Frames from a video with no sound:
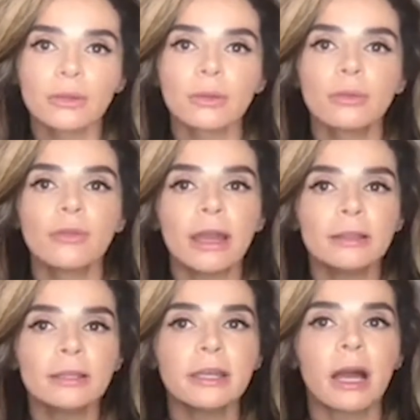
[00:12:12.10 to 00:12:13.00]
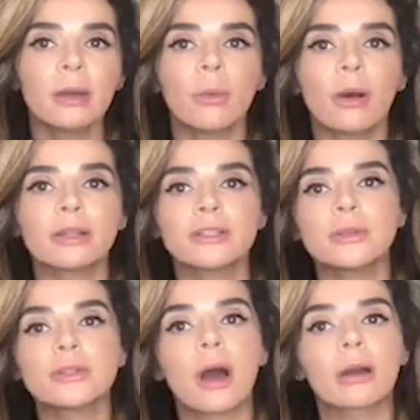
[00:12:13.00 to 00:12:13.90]
So finally, I want
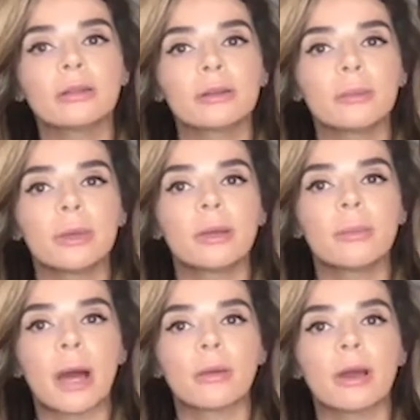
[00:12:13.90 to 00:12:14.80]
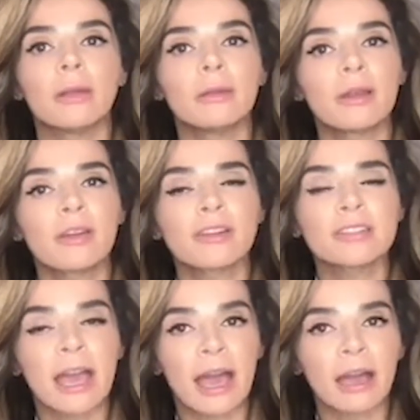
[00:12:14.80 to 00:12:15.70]
to talk a little bit about another
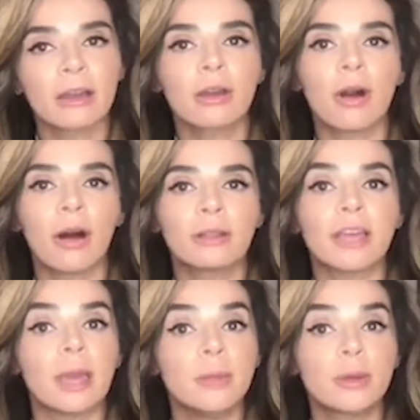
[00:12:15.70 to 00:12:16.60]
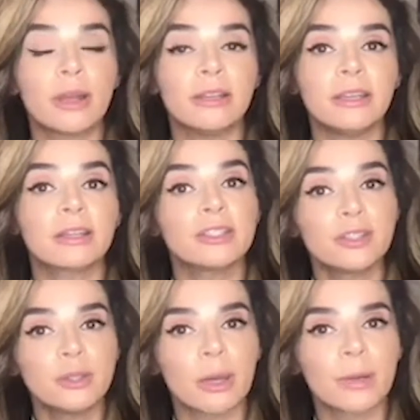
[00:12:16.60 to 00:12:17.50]
TAC called hemicrania
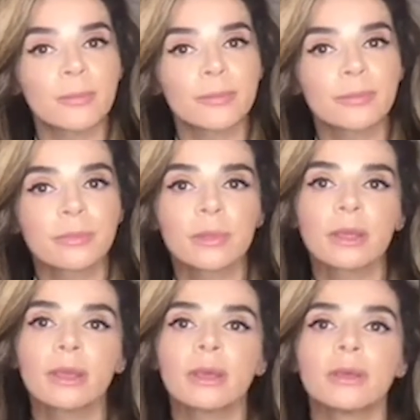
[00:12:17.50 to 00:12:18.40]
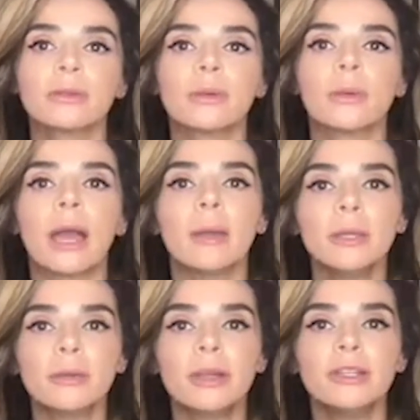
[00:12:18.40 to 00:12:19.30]
continua. So
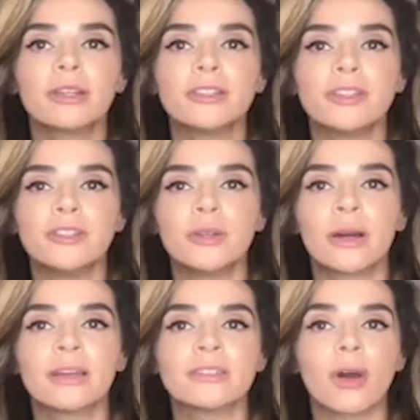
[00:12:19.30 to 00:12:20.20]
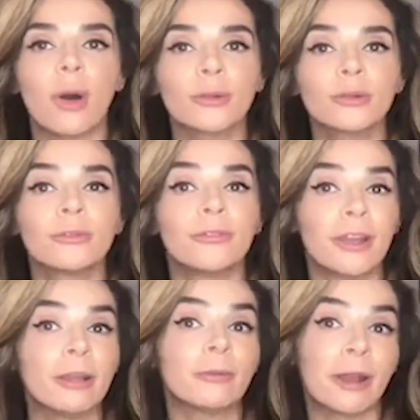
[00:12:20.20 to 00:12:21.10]
hemicrania continua is also
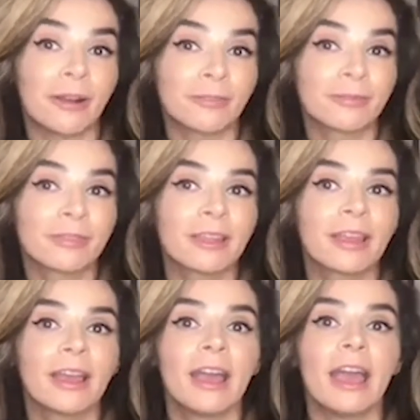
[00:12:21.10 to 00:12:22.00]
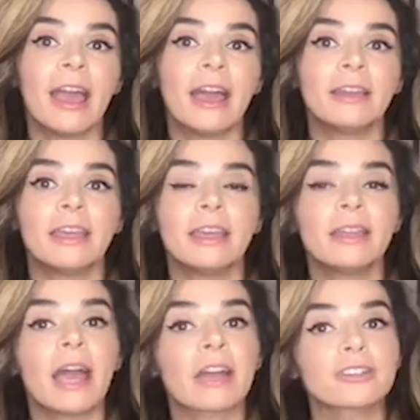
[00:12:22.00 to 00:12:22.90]
very rare, and
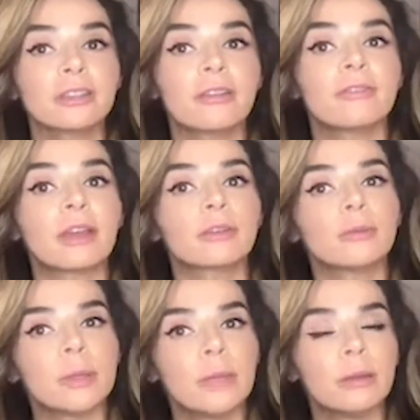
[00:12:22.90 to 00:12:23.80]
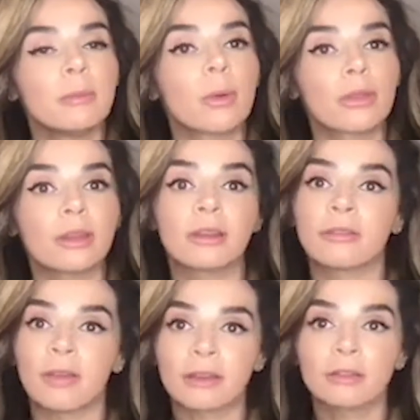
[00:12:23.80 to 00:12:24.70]
it actually affects women more than it
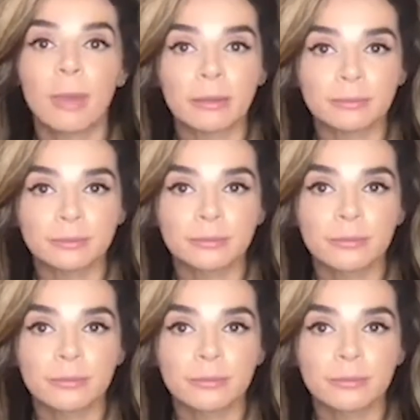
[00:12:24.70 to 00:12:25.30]
affects men.